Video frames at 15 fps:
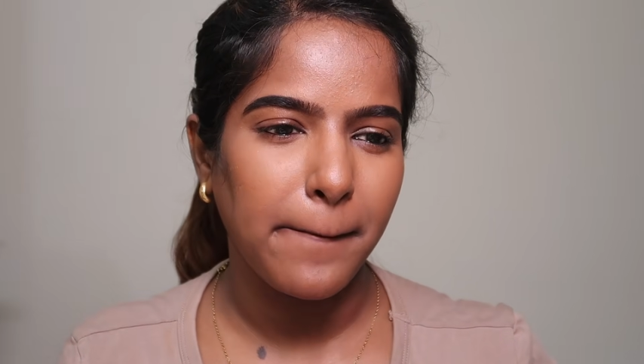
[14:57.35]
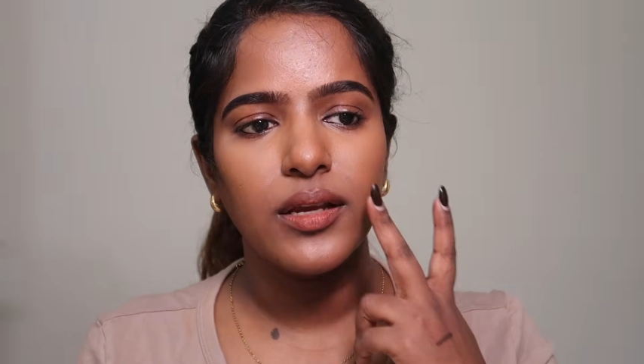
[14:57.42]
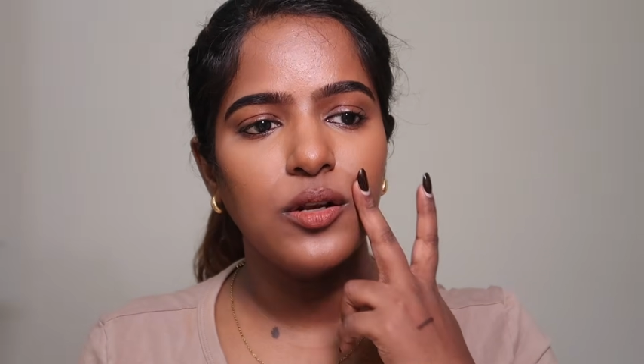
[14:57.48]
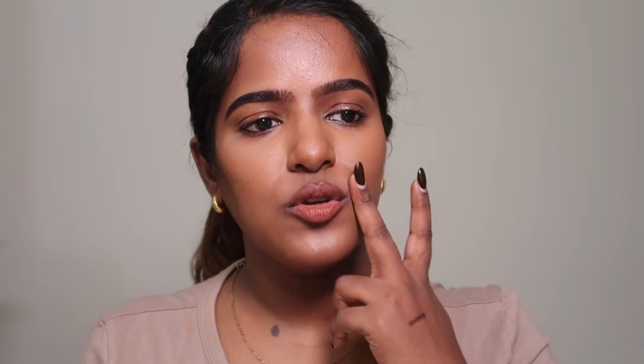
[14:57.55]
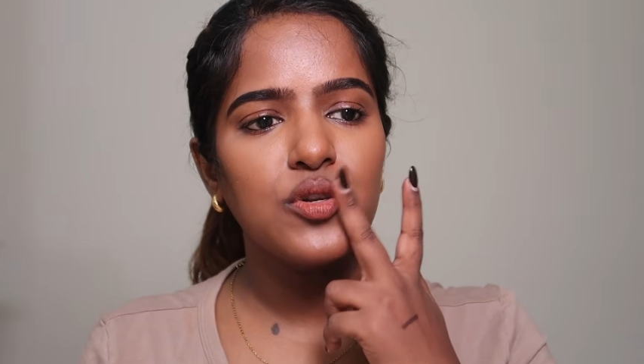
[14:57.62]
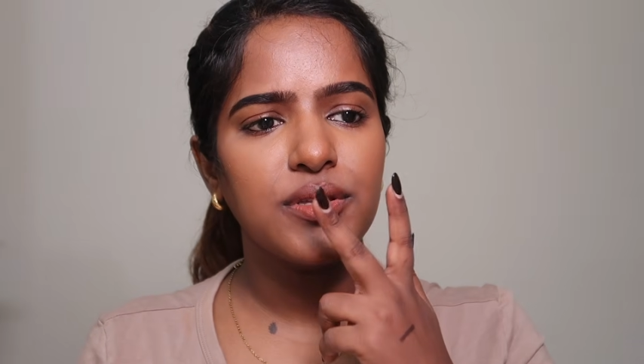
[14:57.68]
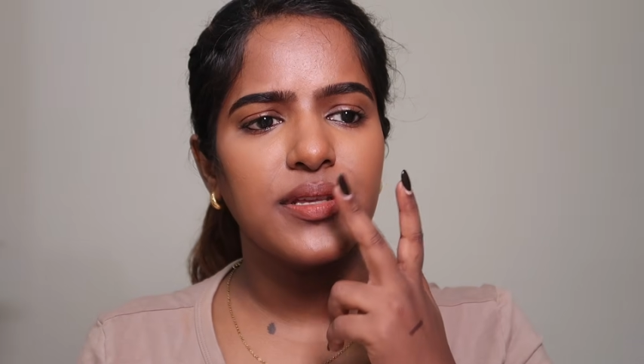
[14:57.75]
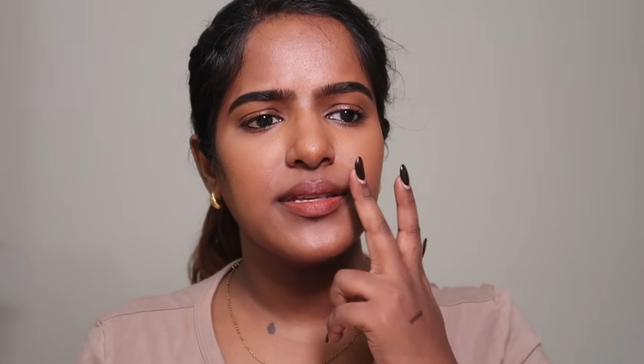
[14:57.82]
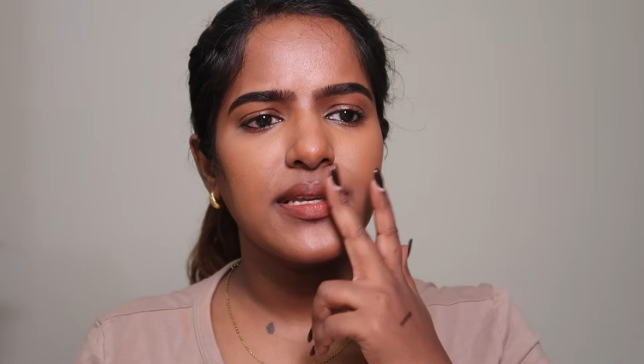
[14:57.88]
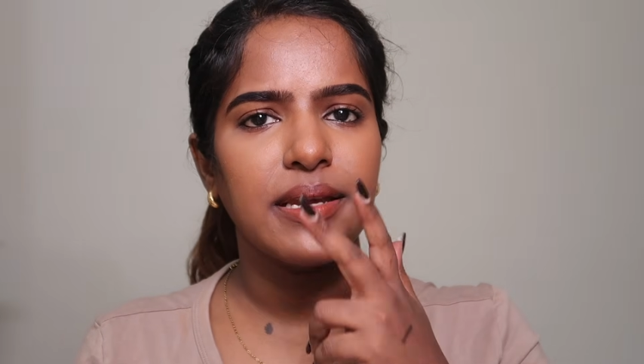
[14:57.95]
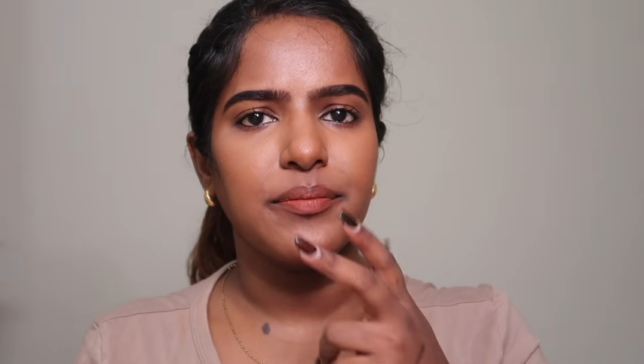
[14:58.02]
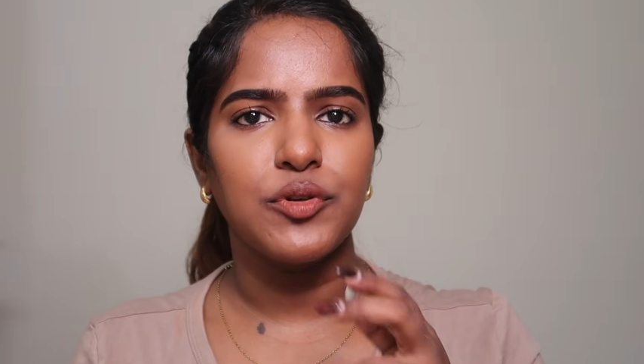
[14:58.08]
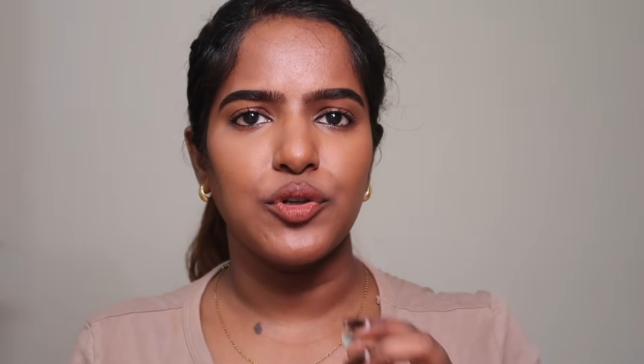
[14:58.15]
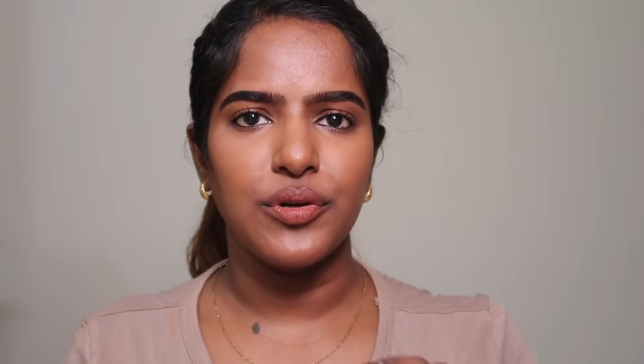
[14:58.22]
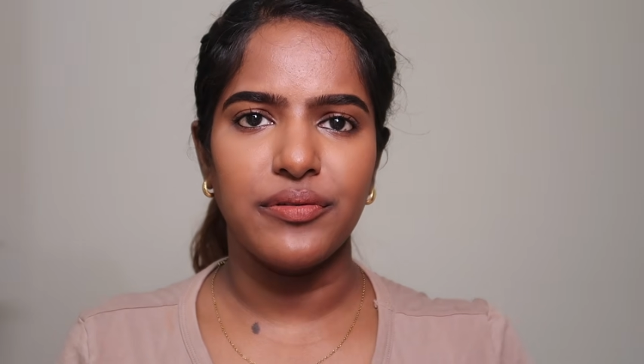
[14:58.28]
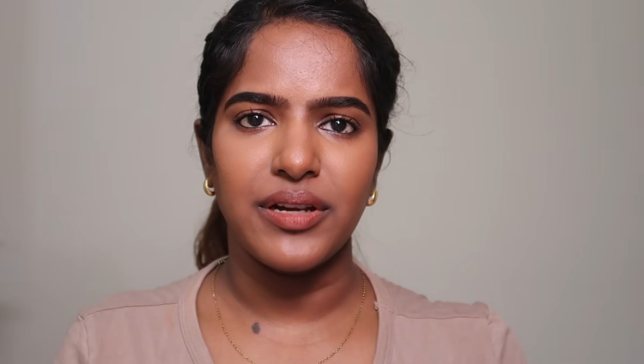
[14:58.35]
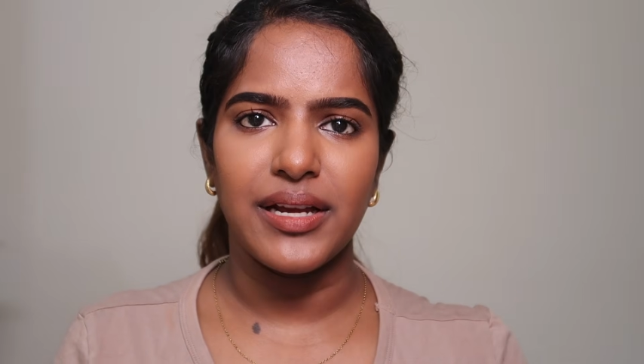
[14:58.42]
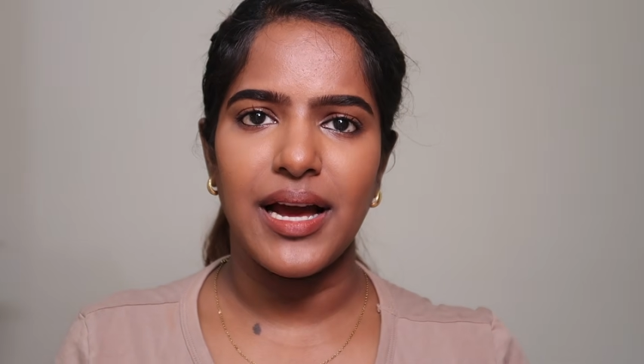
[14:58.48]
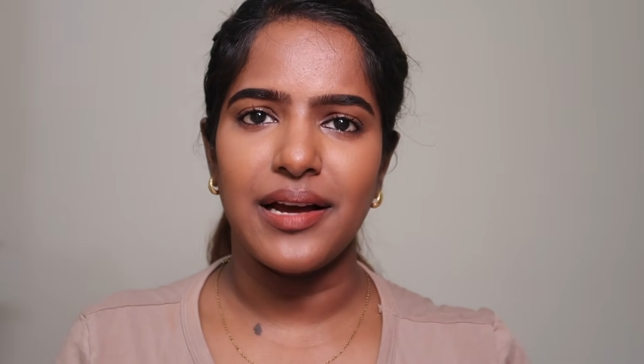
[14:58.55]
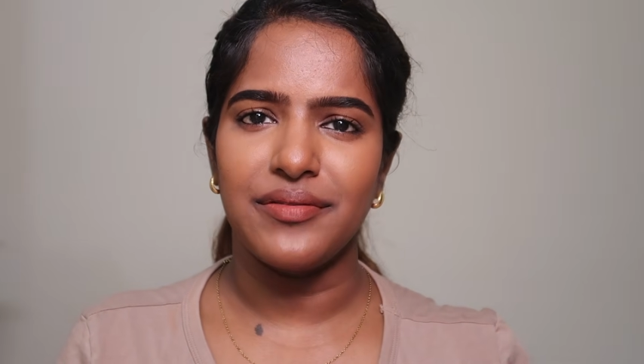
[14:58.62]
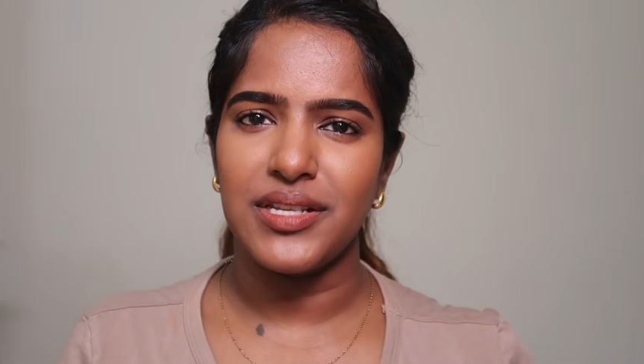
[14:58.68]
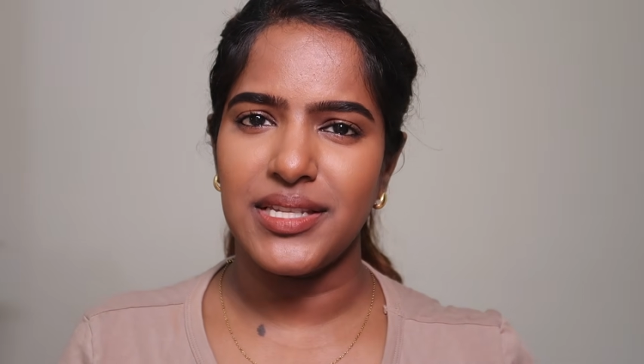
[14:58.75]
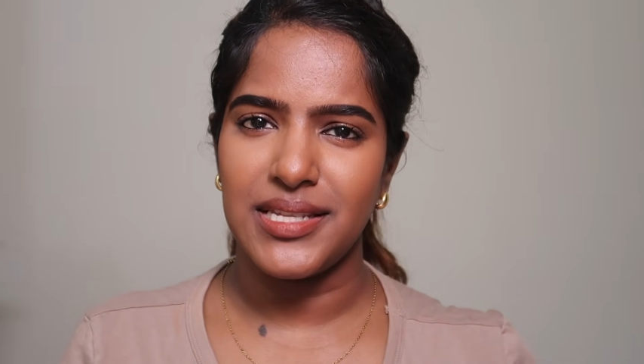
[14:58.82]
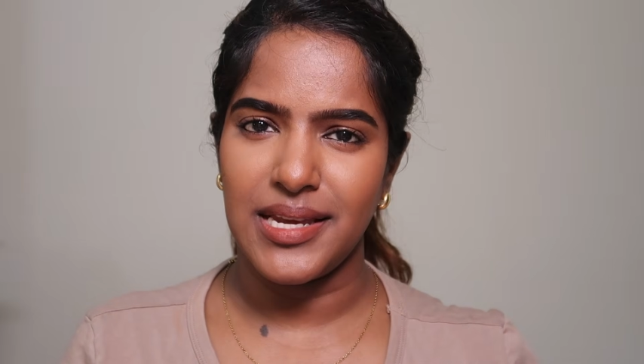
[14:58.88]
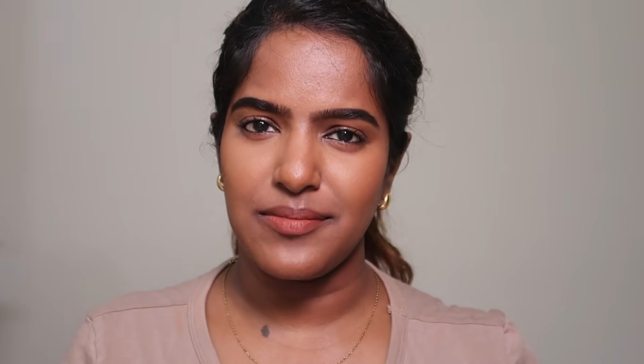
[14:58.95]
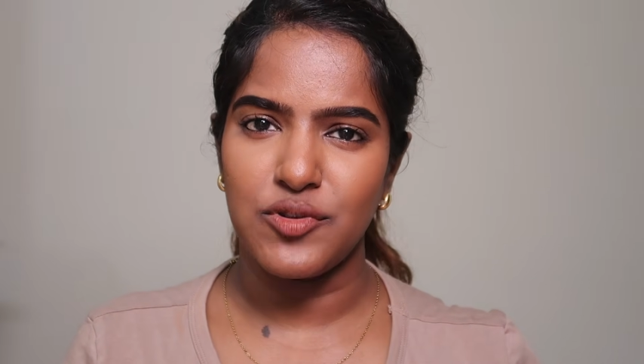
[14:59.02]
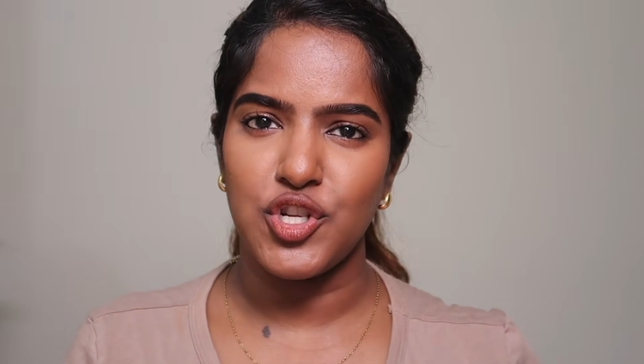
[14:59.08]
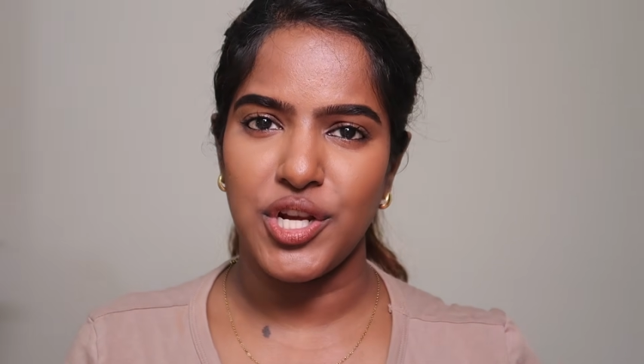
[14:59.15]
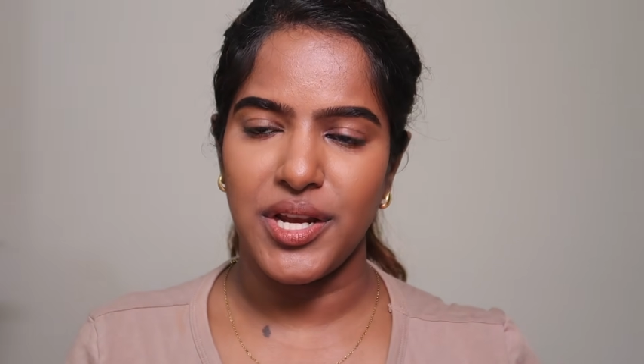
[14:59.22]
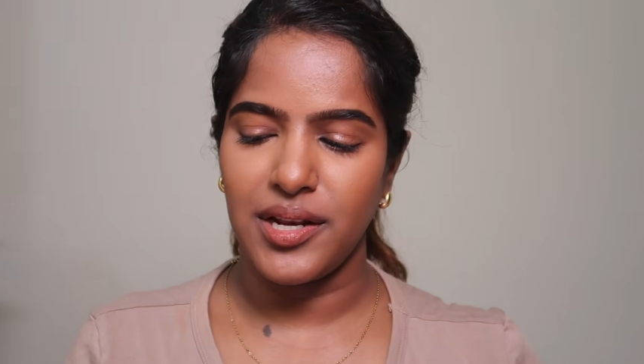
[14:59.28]
Looks the same too if I have the same
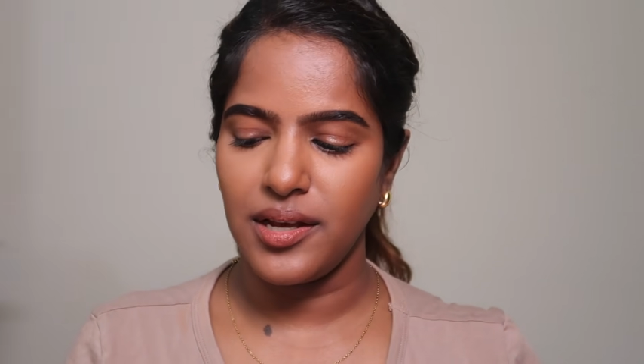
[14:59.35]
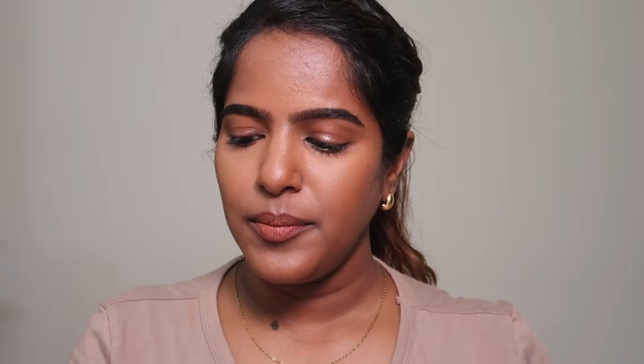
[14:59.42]
shade.